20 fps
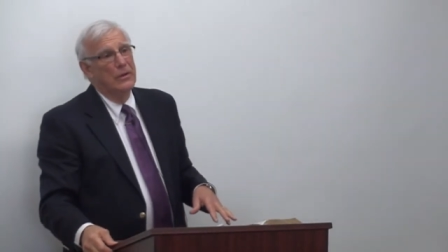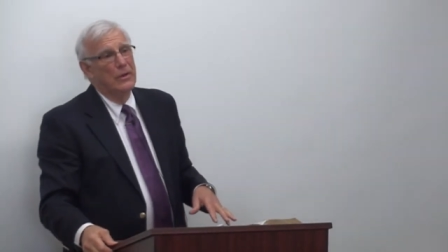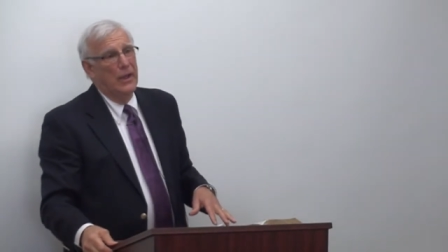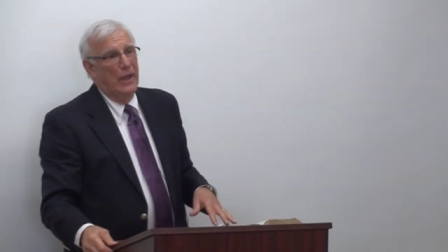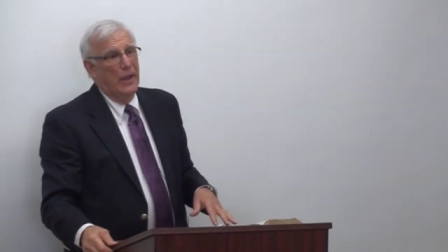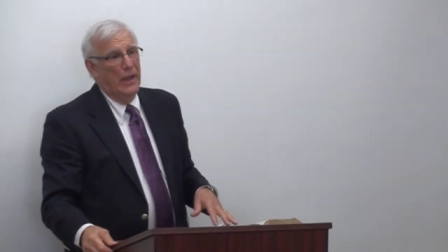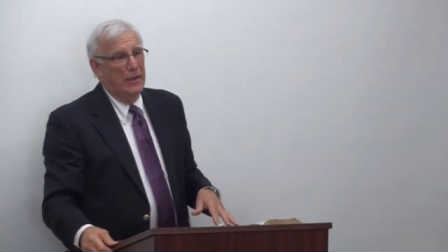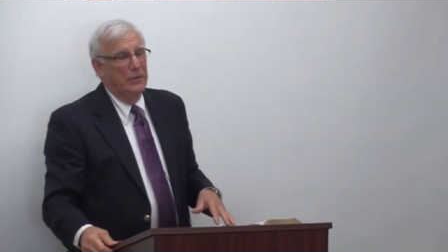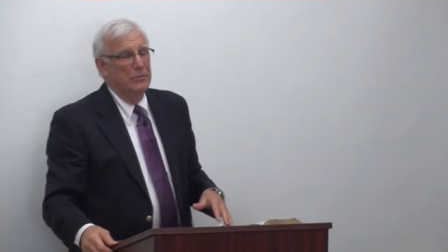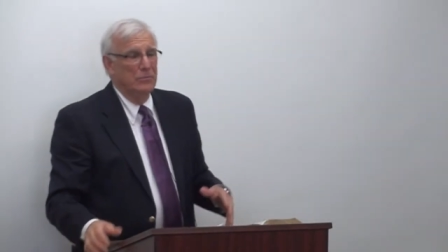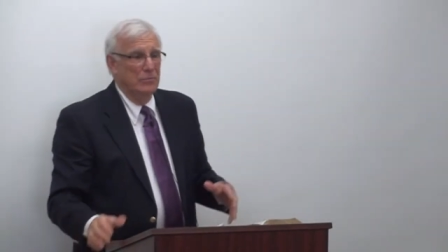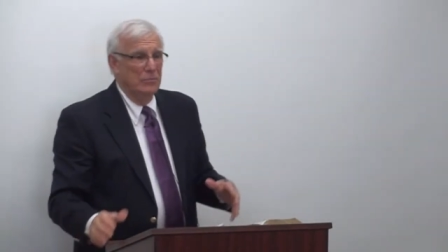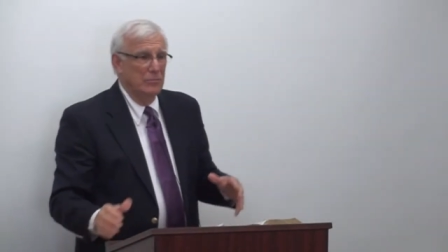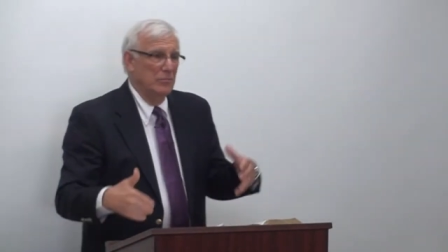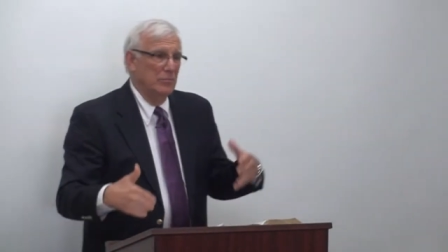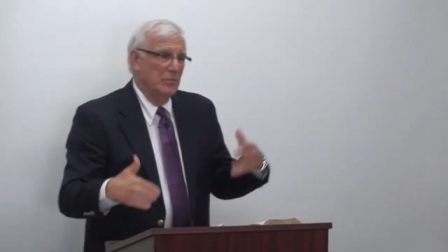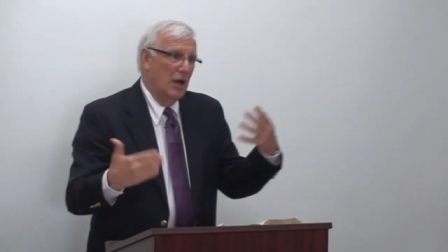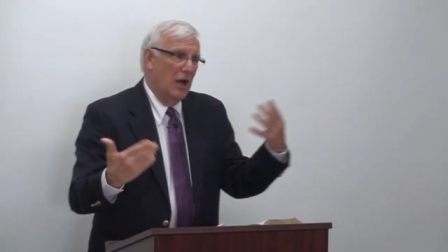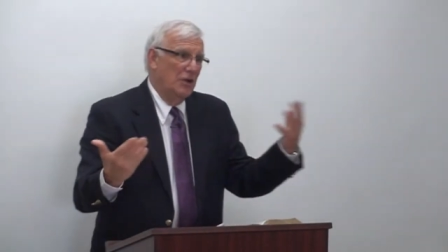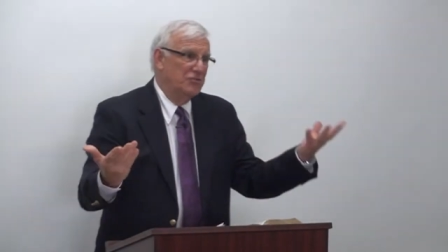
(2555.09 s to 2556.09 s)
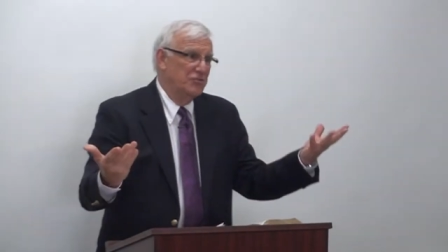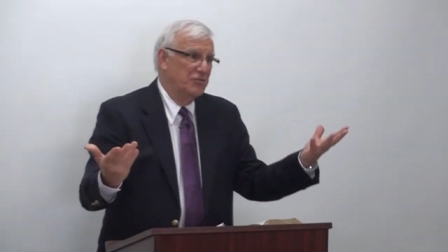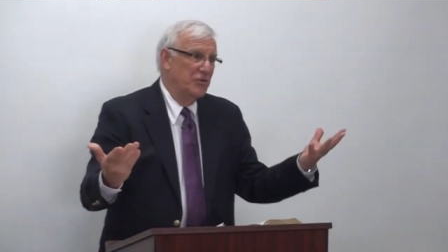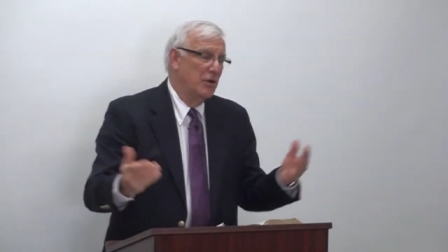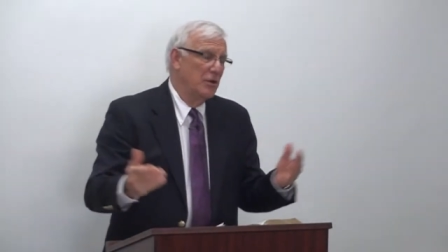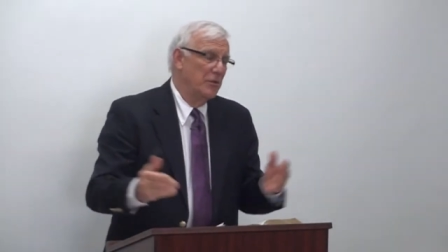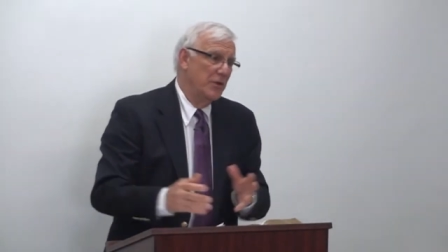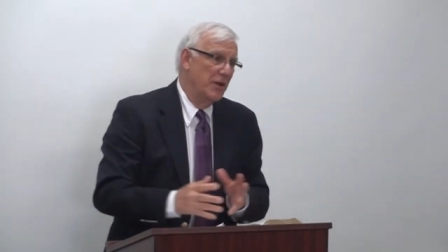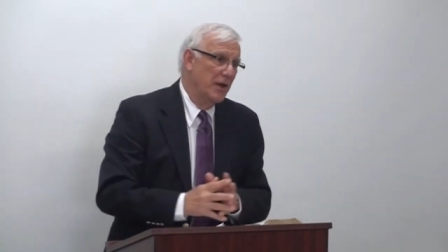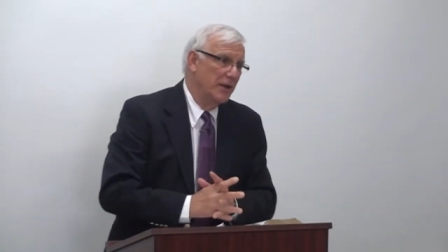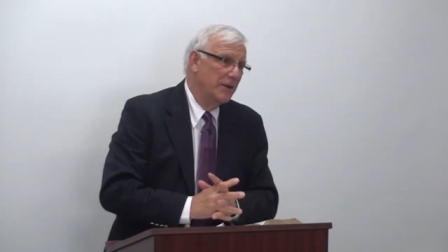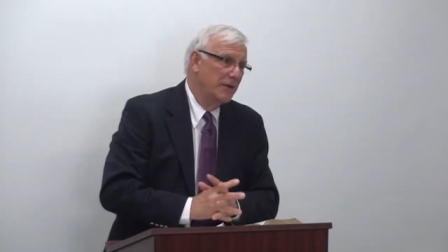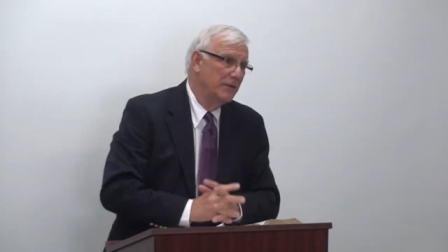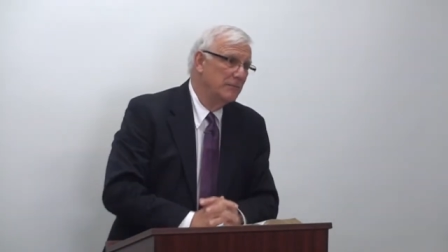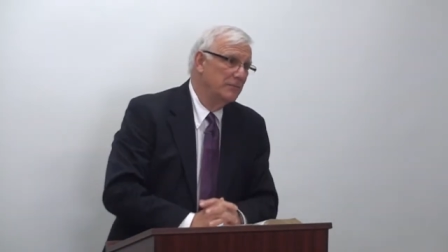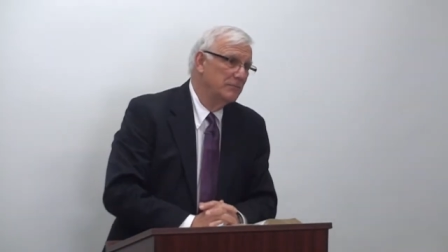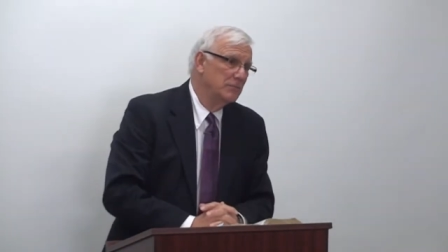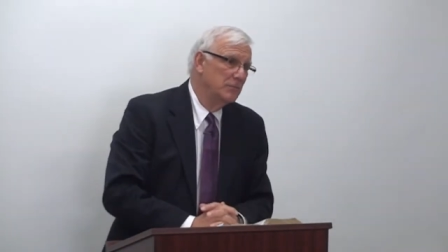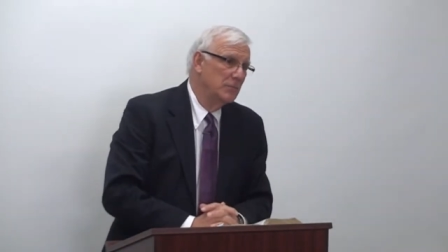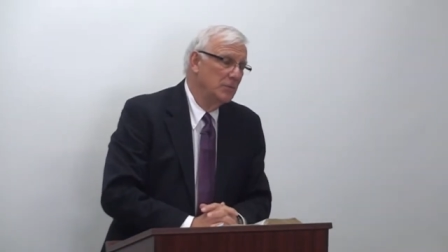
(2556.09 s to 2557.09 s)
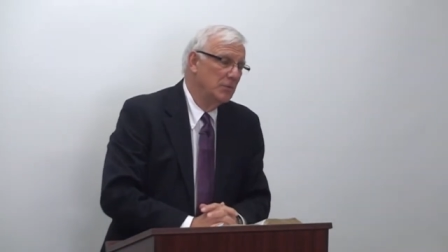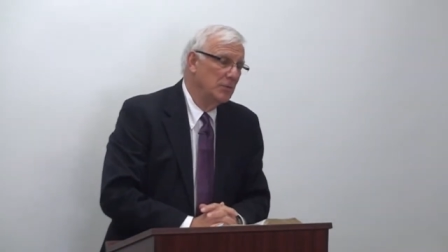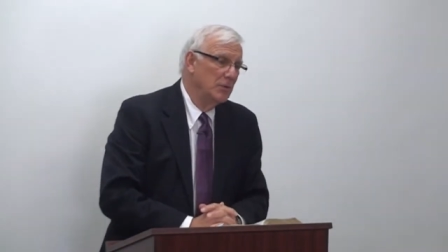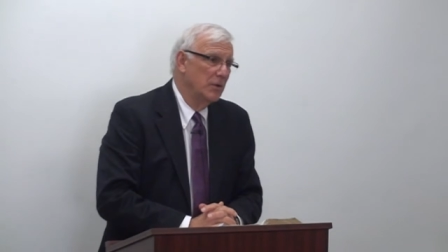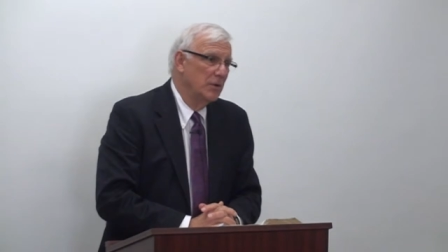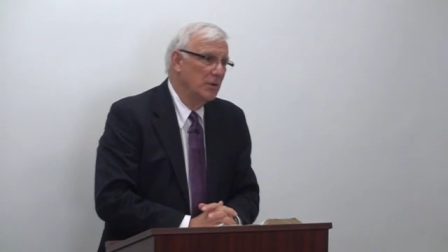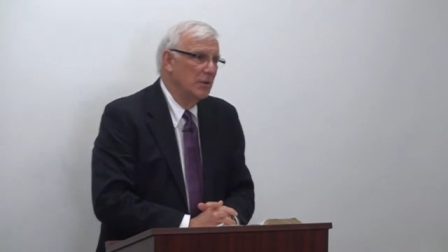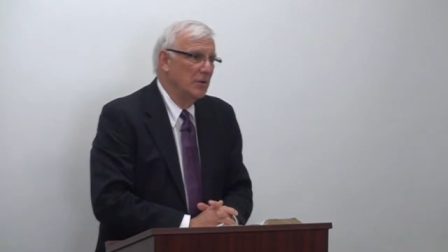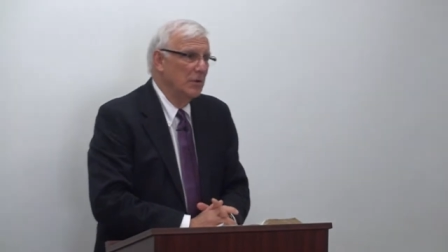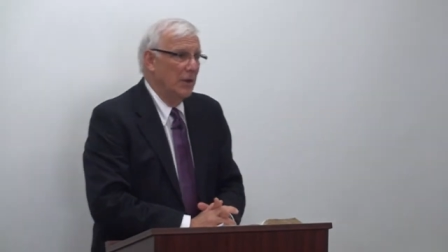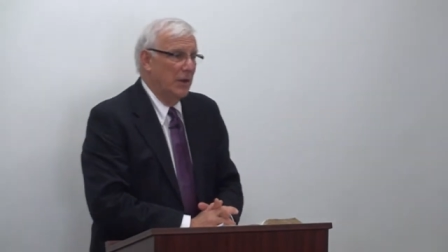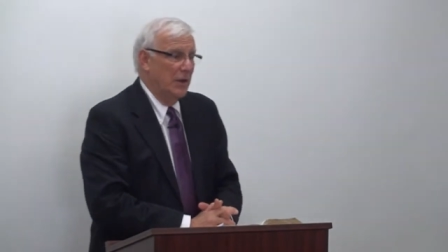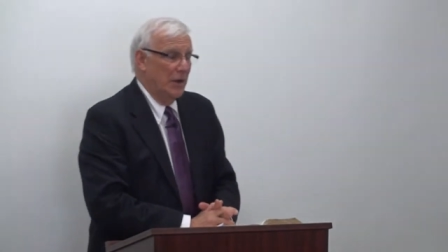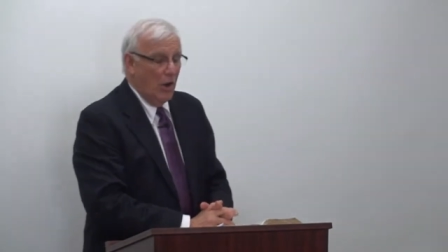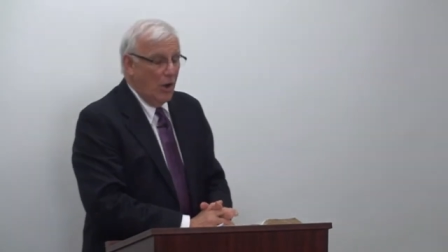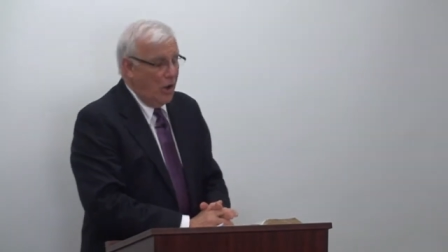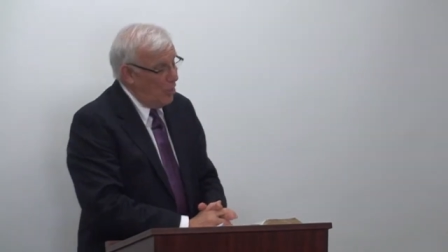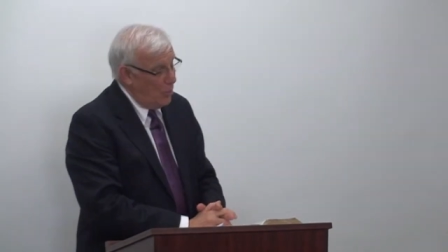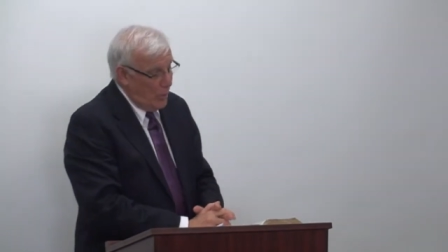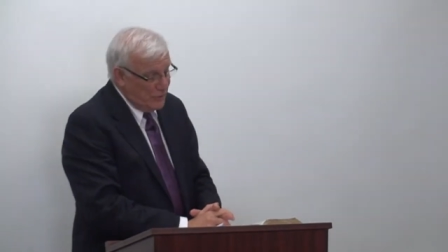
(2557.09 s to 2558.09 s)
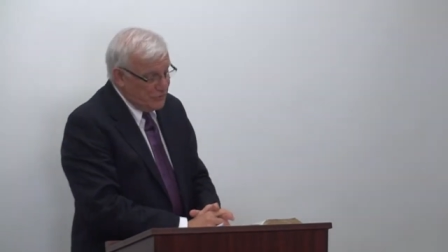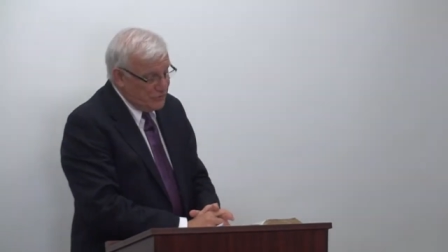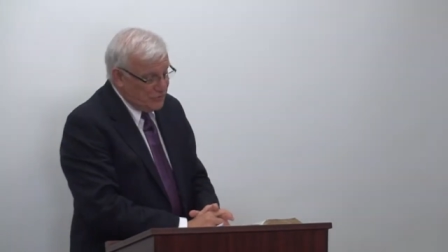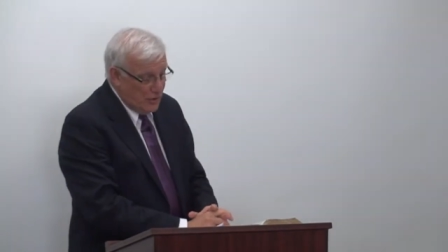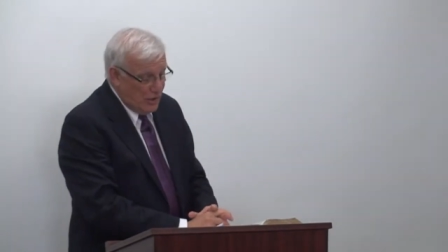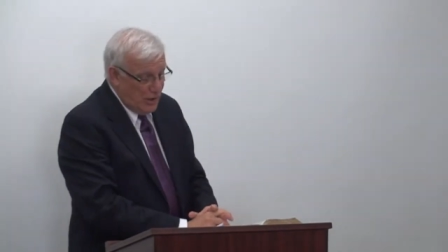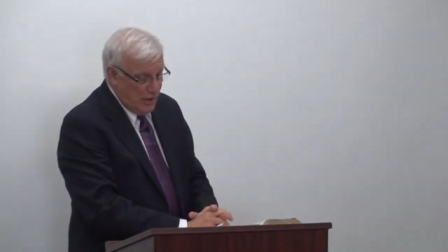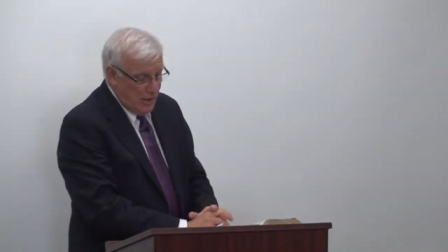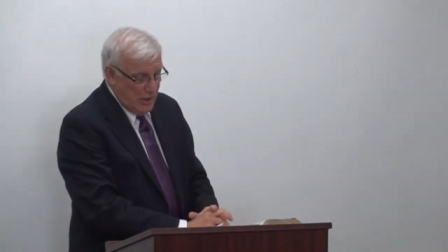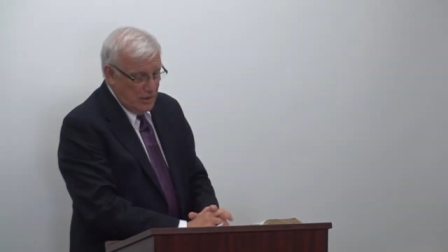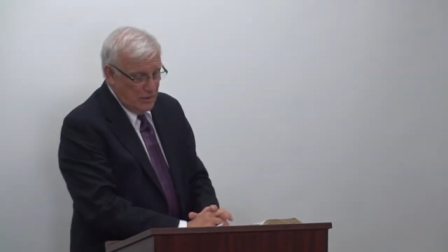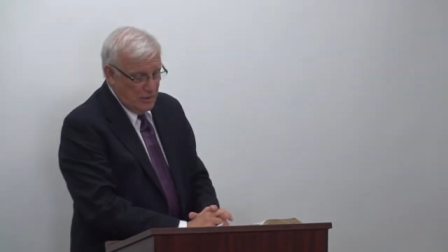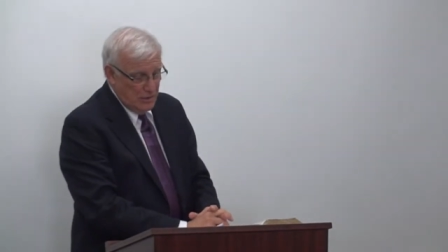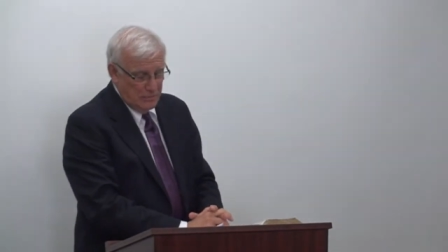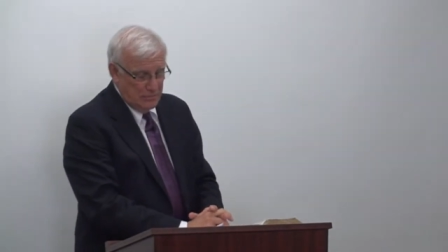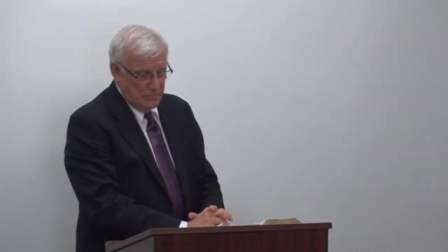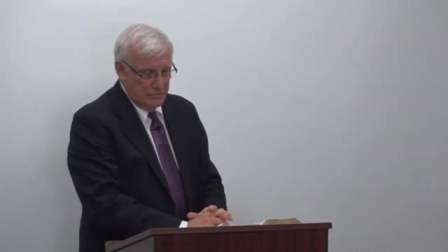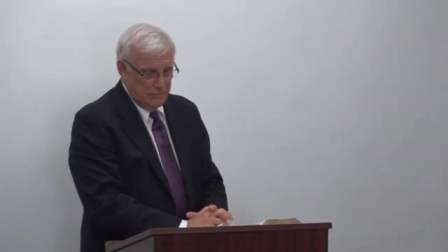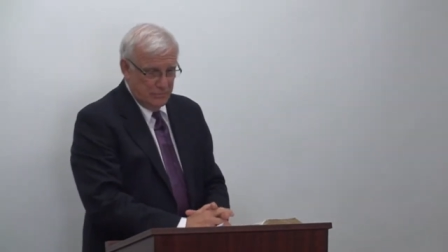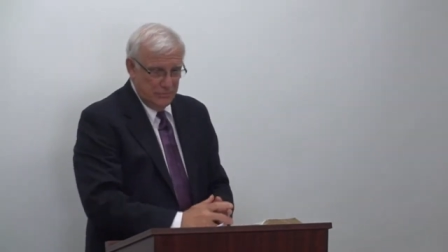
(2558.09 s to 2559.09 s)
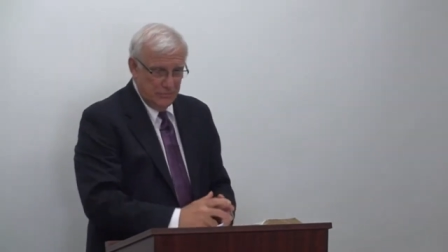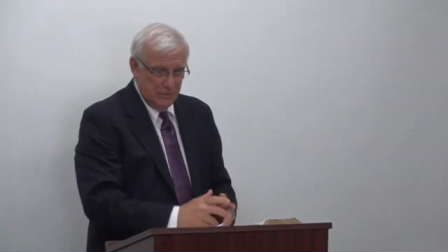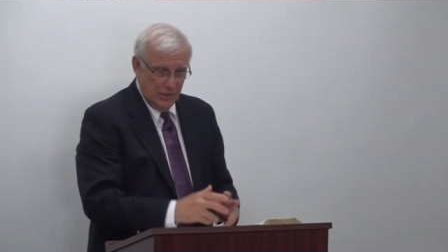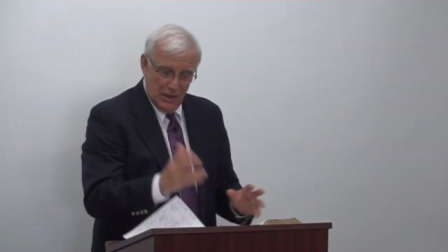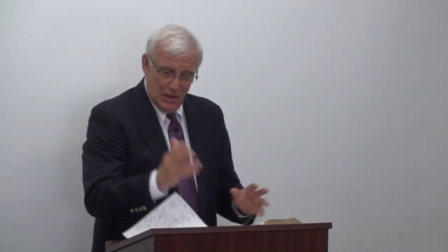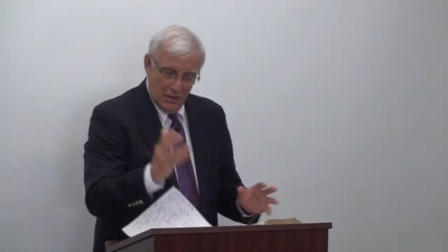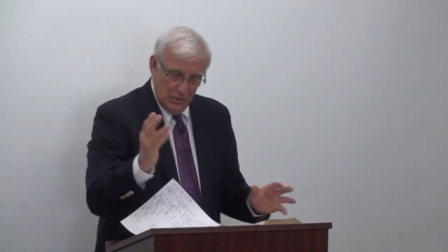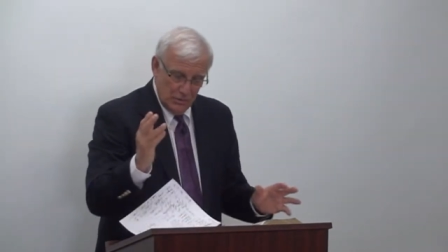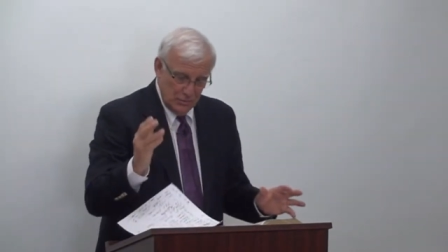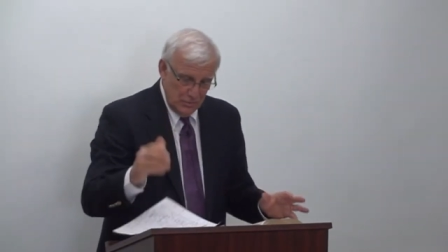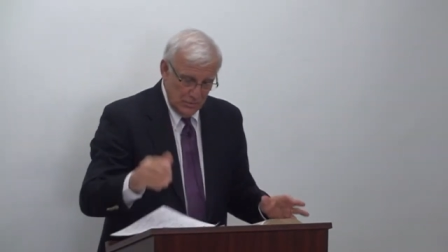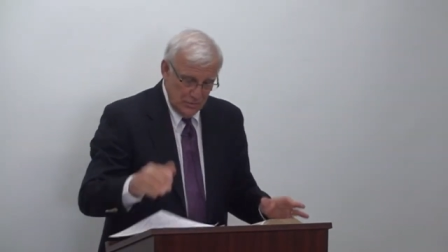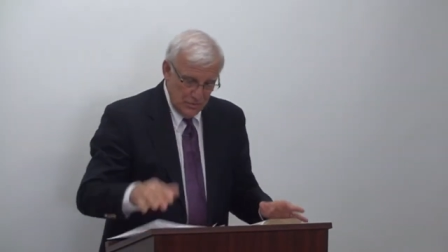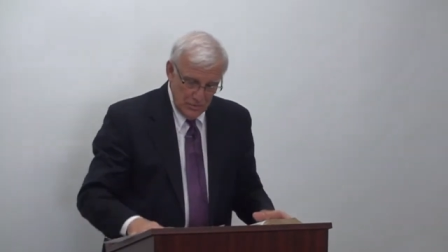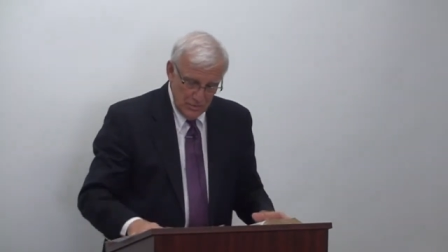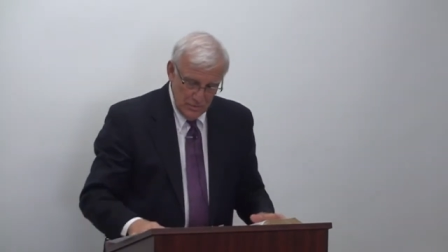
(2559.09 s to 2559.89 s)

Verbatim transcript: And I share that. And I always say, now,